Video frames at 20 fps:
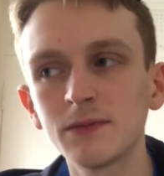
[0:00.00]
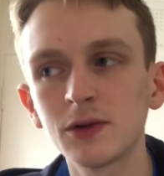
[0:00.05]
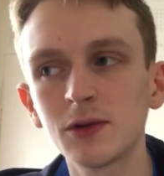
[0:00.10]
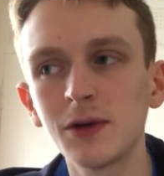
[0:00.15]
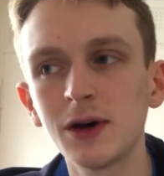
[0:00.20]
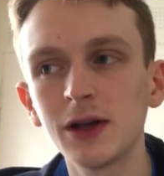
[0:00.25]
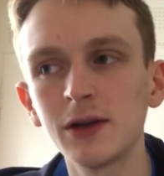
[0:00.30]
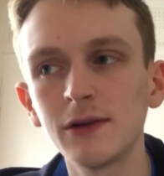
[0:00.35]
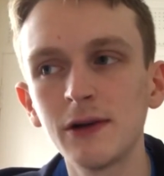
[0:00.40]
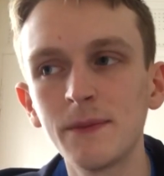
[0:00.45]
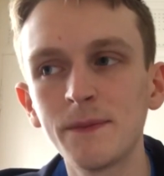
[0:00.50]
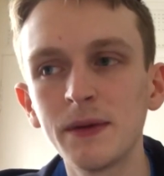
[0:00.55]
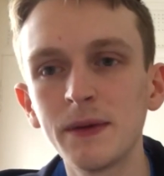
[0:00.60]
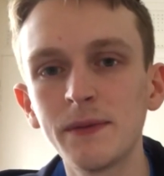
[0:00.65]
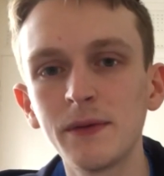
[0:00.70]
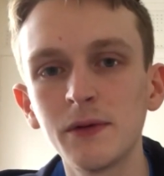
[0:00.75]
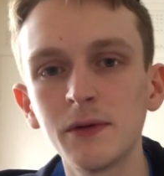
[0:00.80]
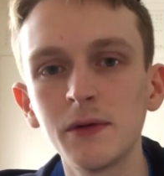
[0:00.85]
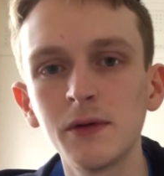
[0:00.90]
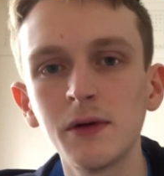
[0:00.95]
Quite a lot of
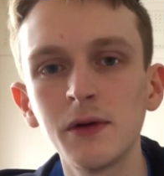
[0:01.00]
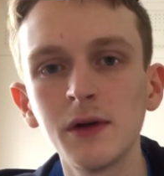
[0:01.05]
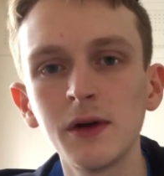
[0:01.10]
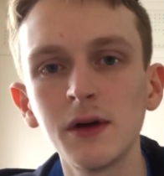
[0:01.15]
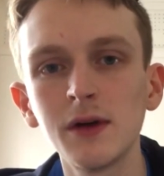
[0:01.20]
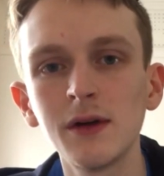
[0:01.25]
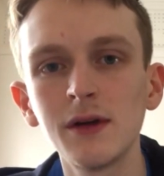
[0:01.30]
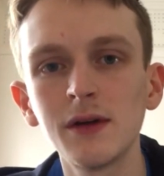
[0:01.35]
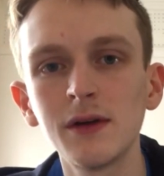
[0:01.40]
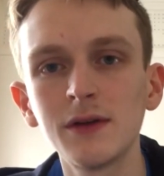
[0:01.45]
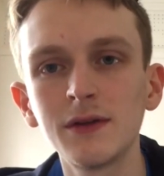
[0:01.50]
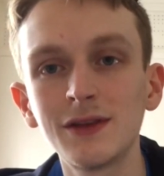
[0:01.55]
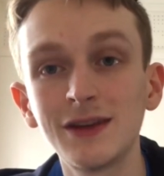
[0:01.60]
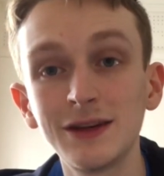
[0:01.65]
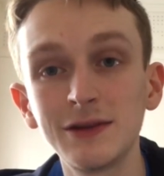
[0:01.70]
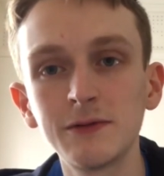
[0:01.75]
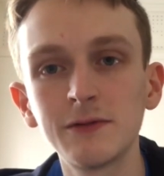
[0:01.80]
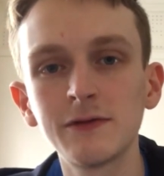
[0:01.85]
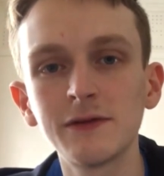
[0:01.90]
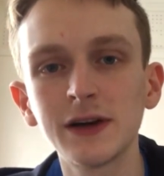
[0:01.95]
people
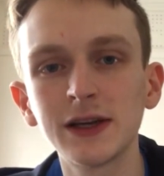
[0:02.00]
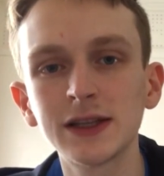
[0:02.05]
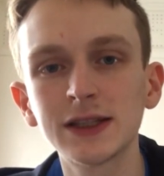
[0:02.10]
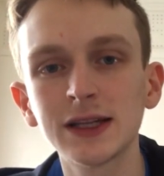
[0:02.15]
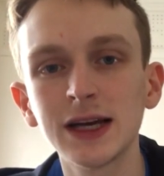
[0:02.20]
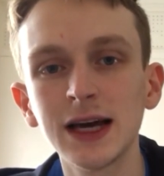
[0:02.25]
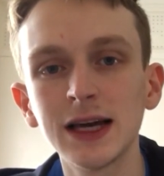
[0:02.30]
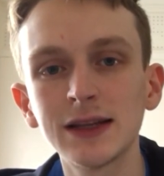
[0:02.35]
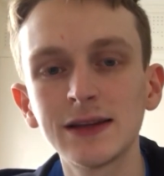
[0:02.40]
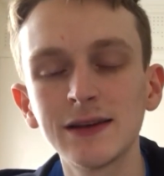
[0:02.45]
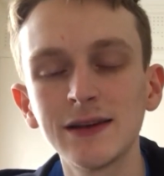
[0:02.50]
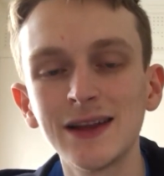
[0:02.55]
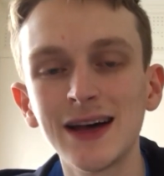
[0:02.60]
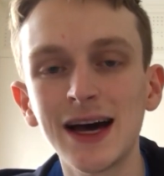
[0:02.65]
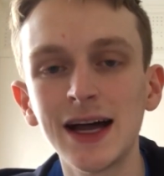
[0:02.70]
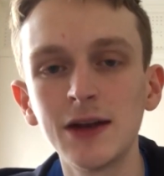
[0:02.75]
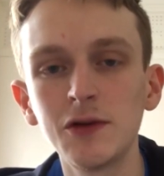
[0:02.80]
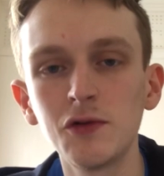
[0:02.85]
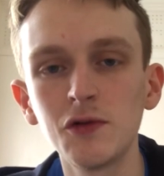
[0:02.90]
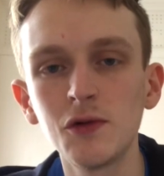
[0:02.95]
deal with anxiety
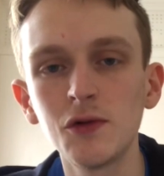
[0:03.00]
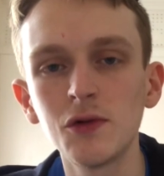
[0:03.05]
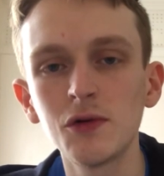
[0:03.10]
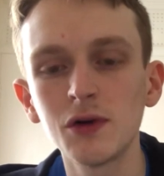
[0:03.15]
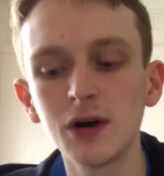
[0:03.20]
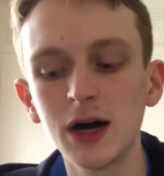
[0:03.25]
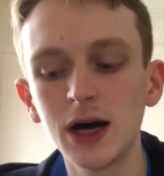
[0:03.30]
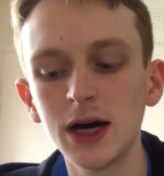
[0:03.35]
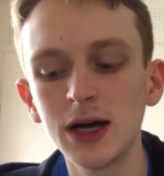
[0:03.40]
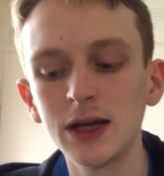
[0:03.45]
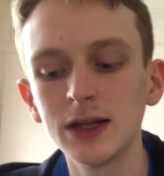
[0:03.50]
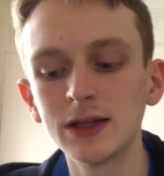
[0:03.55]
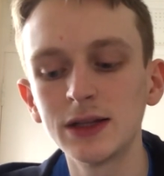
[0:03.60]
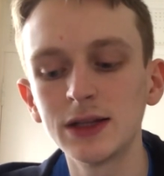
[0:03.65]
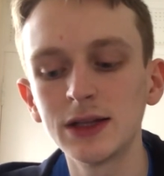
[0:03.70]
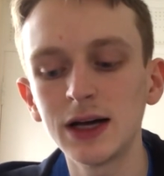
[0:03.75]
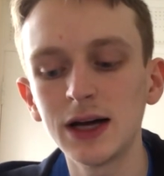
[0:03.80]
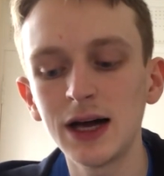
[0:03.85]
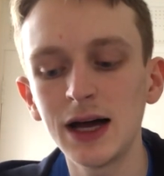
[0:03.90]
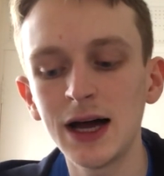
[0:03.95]
that I know,
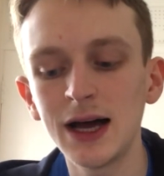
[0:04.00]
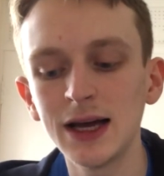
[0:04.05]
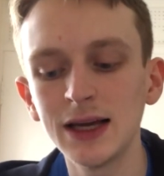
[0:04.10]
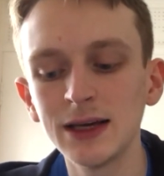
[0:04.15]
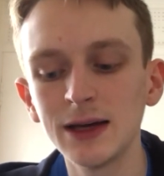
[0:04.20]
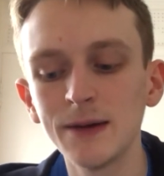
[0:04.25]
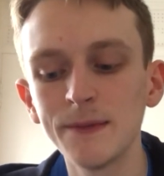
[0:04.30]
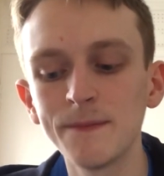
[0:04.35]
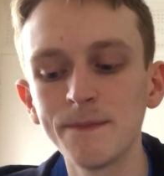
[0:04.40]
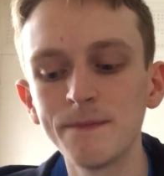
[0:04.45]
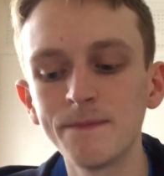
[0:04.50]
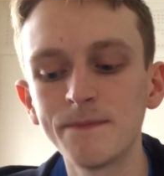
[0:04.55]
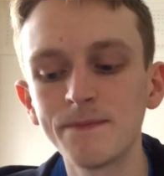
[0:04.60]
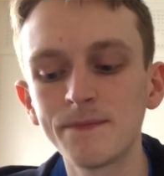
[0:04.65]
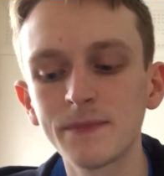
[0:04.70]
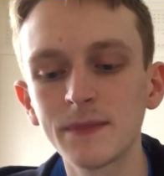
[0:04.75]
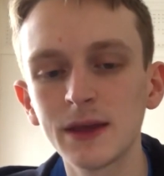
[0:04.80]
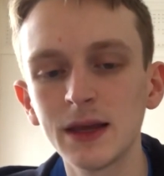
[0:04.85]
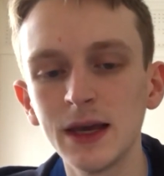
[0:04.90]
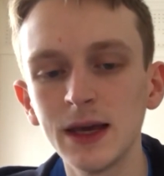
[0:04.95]
and I am
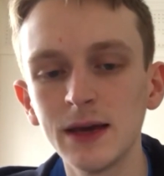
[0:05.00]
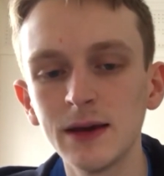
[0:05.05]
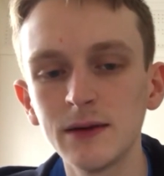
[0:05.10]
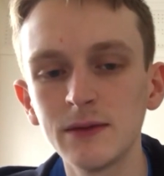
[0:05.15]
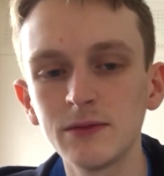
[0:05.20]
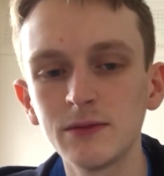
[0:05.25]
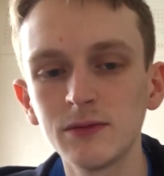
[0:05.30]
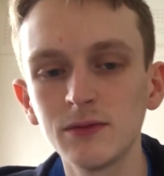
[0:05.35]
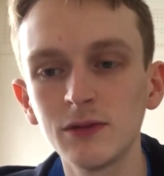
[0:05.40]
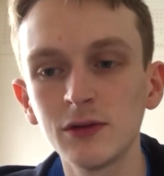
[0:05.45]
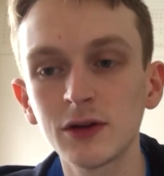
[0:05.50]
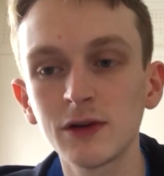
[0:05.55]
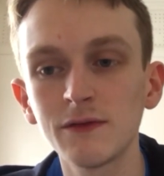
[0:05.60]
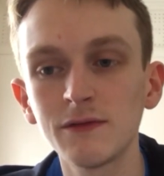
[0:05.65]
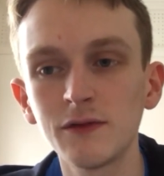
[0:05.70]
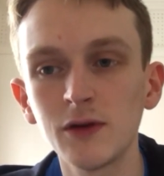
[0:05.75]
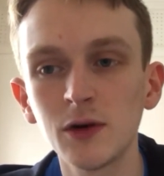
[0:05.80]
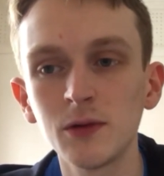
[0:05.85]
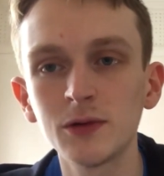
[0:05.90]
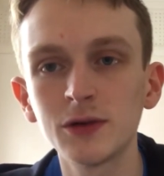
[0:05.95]

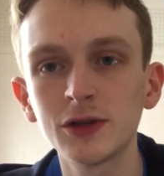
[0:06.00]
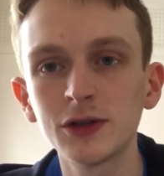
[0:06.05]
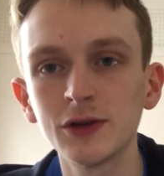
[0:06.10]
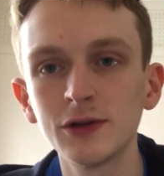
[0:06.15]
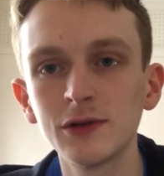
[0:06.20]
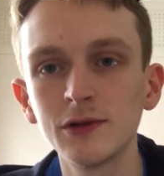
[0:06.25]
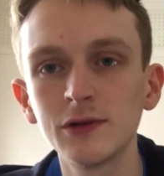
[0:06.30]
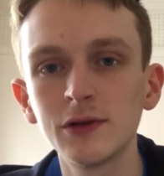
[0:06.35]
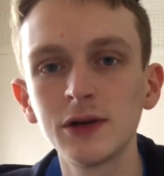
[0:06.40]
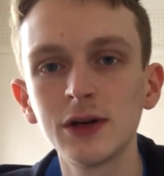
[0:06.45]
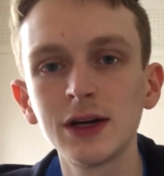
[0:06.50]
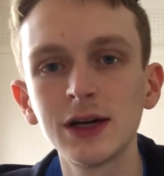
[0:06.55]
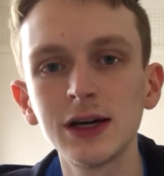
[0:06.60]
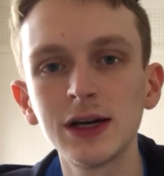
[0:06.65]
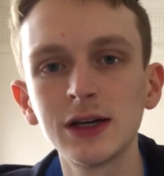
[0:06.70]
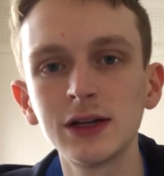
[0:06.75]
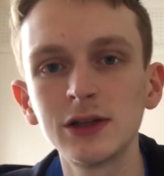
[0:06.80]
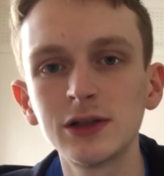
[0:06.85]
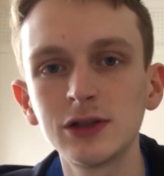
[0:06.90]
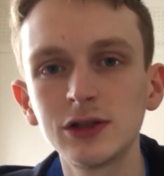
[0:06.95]
looking forward to
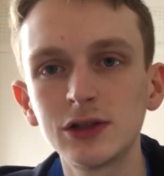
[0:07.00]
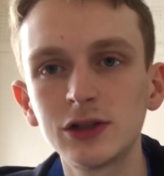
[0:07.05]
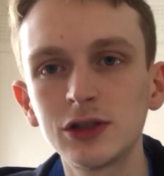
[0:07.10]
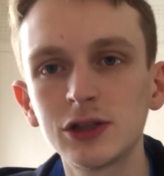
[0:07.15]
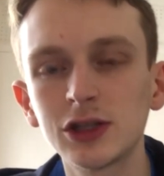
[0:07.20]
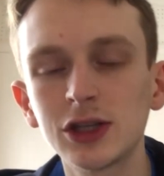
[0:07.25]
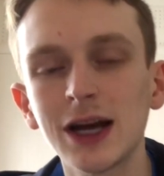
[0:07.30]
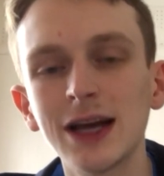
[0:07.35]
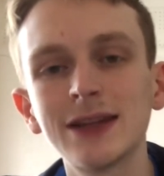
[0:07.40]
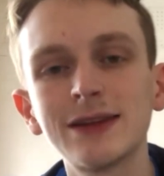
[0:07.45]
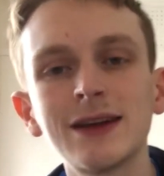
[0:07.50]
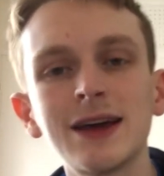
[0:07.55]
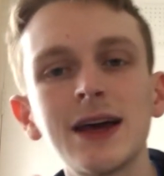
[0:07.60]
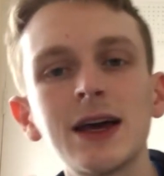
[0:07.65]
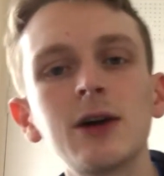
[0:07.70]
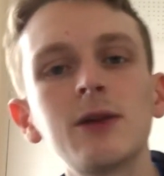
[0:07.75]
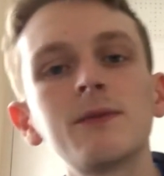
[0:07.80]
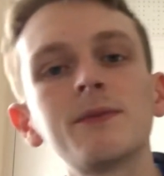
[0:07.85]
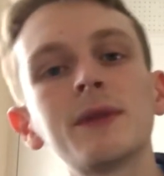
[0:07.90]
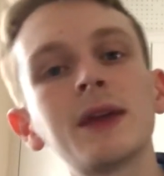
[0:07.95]
trying to
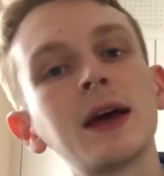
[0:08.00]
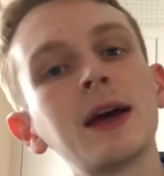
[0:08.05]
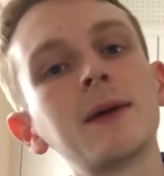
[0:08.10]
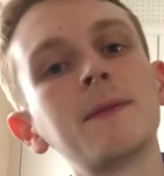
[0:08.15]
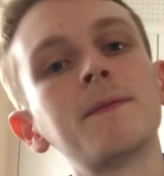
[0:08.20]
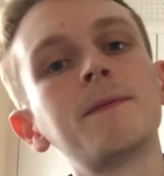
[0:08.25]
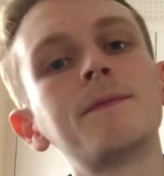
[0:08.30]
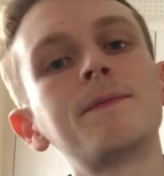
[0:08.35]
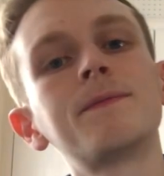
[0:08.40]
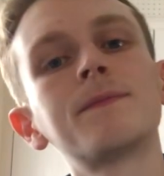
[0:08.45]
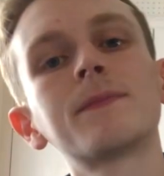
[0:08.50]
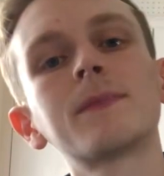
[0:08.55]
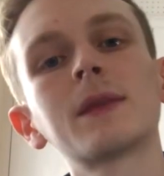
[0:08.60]
help them